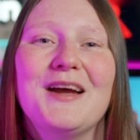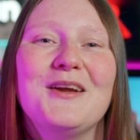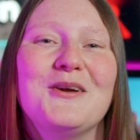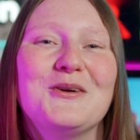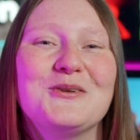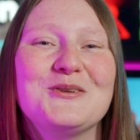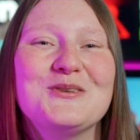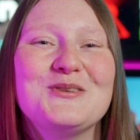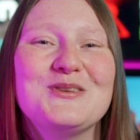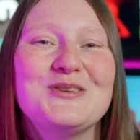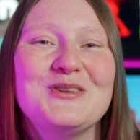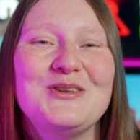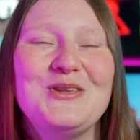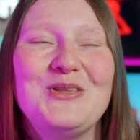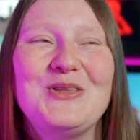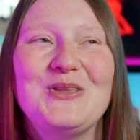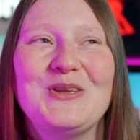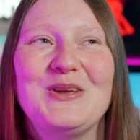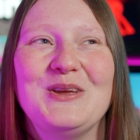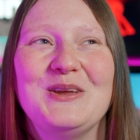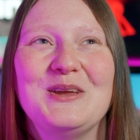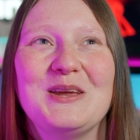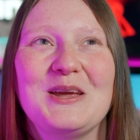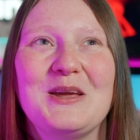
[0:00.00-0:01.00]
I honestly
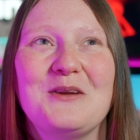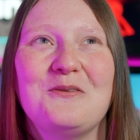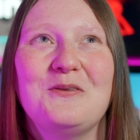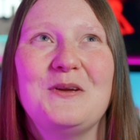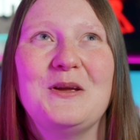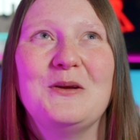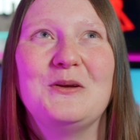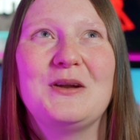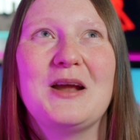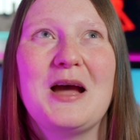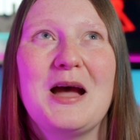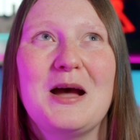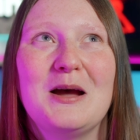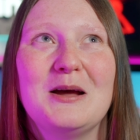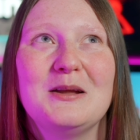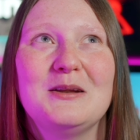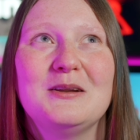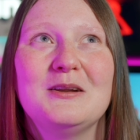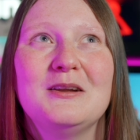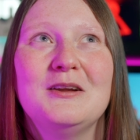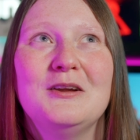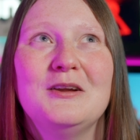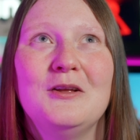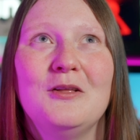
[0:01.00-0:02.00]
think if it had
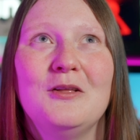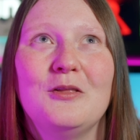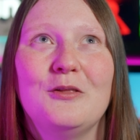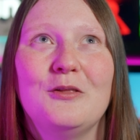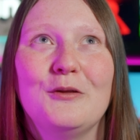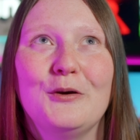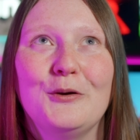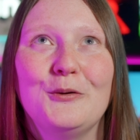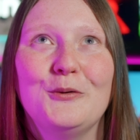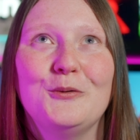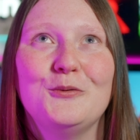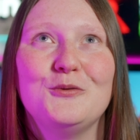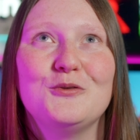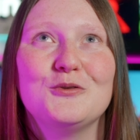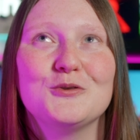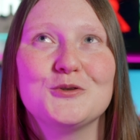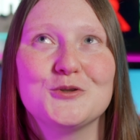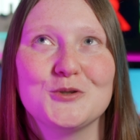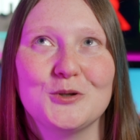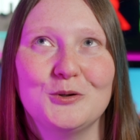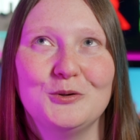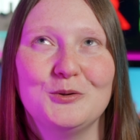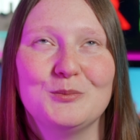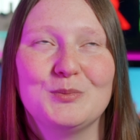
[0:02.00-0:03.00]
had those
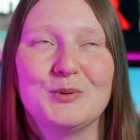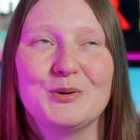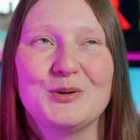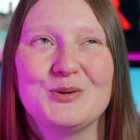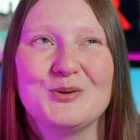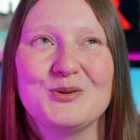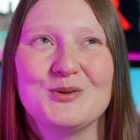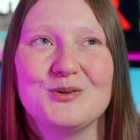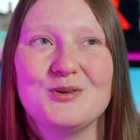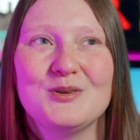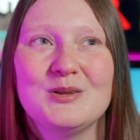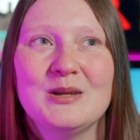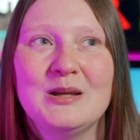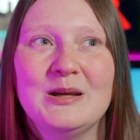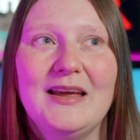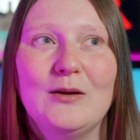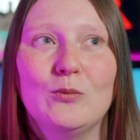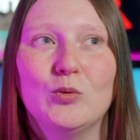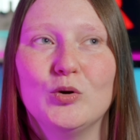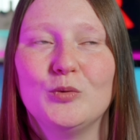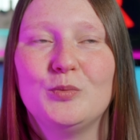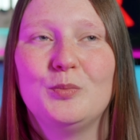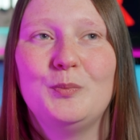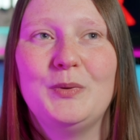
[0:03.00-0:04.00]
shoulder buttons,
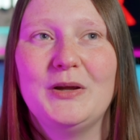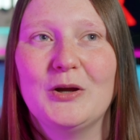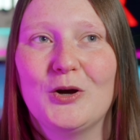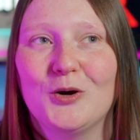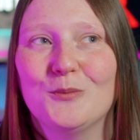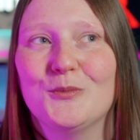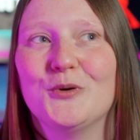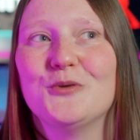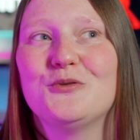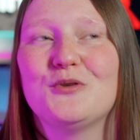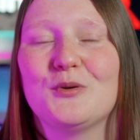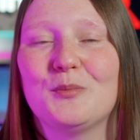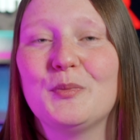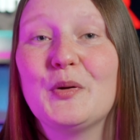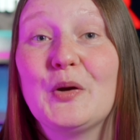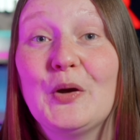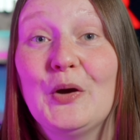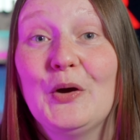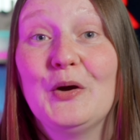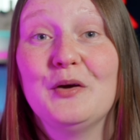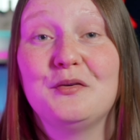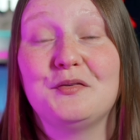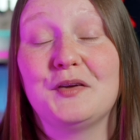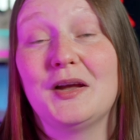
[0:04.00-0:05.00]
it would be almost a
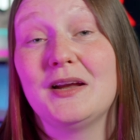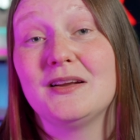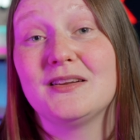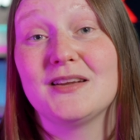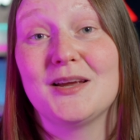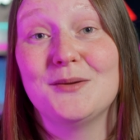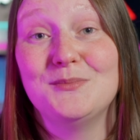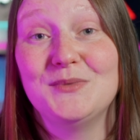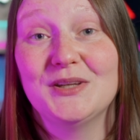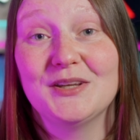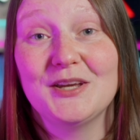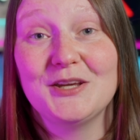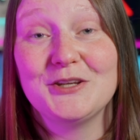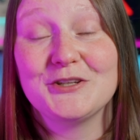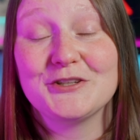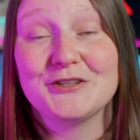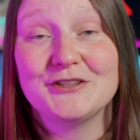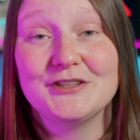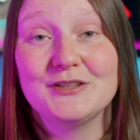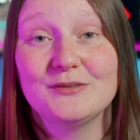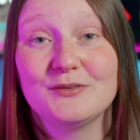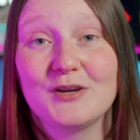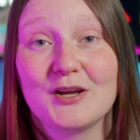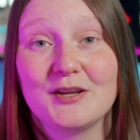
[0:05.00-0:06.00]
perfect
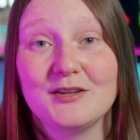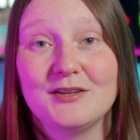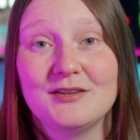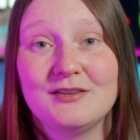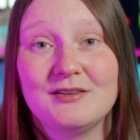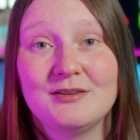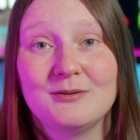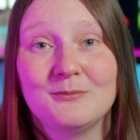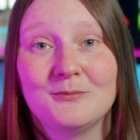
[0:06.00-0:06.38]
emulation device.